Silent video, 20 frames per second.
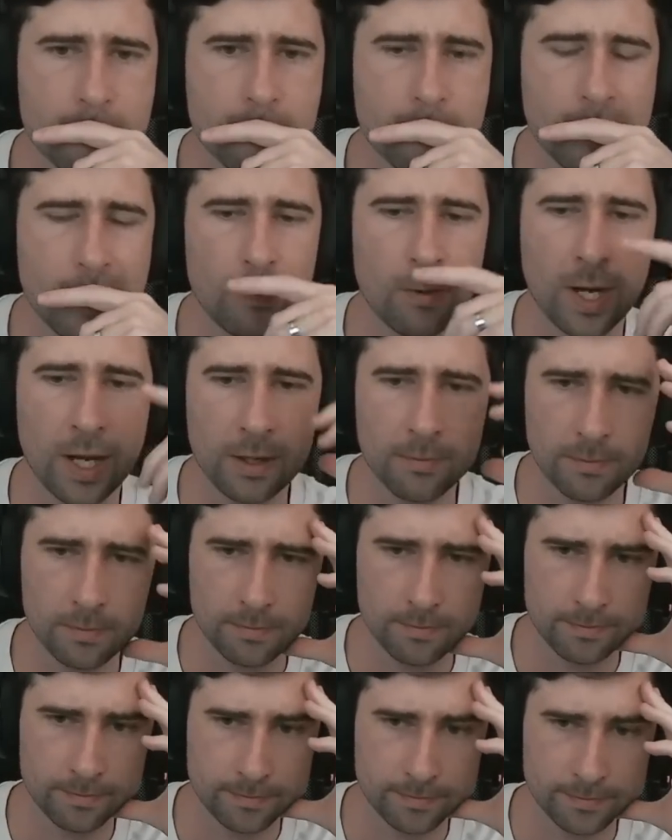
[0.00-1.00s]
Wait,
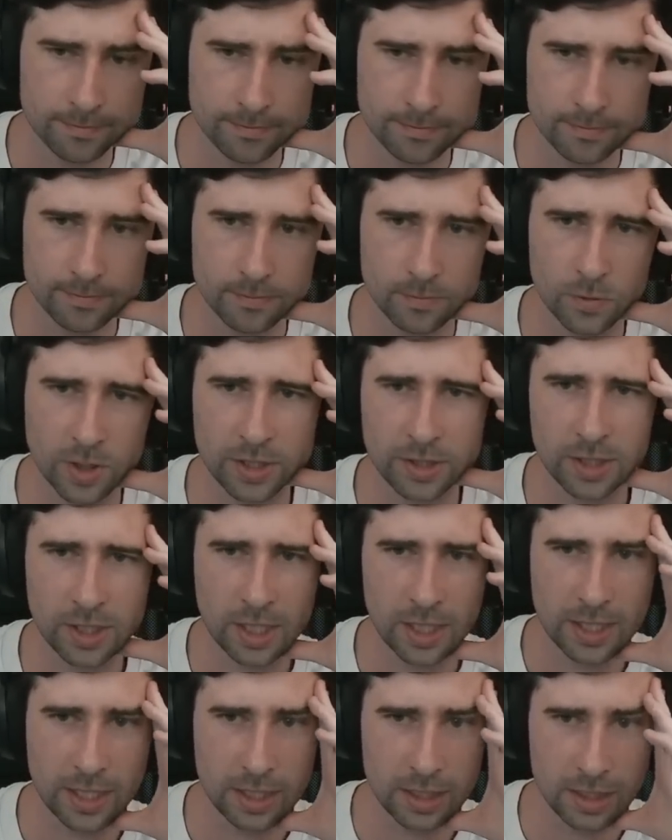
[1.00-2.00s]
one thing
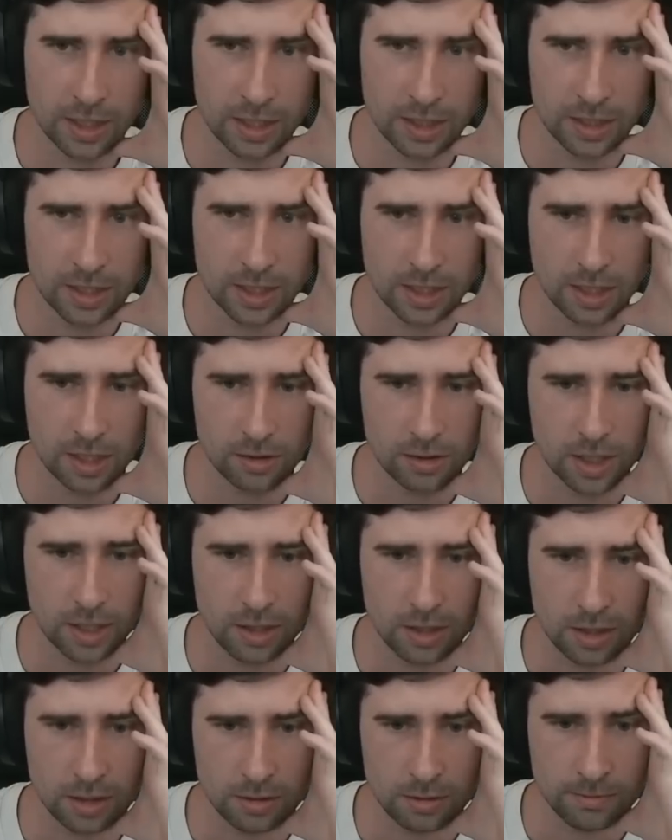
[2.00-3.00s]
I didn't consider right
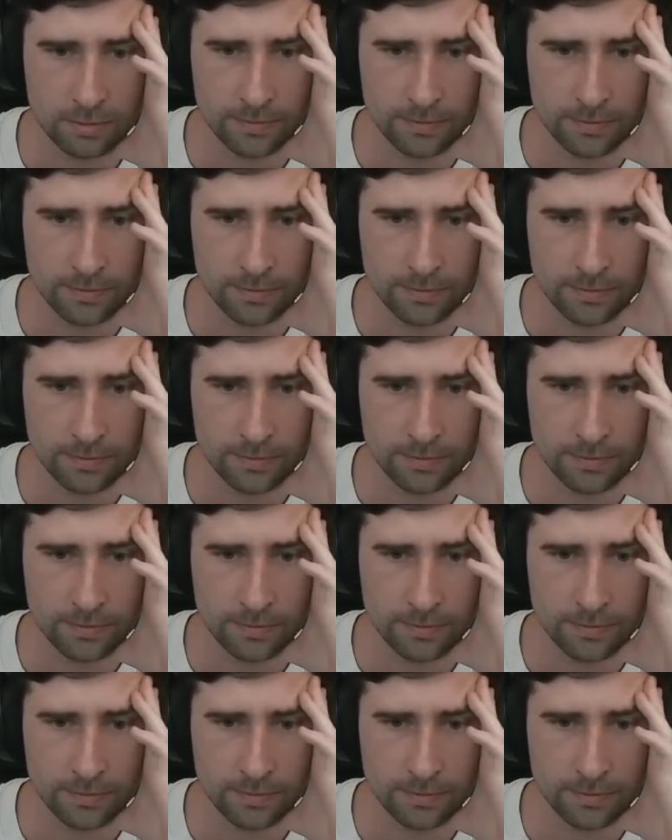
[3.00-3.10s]
now.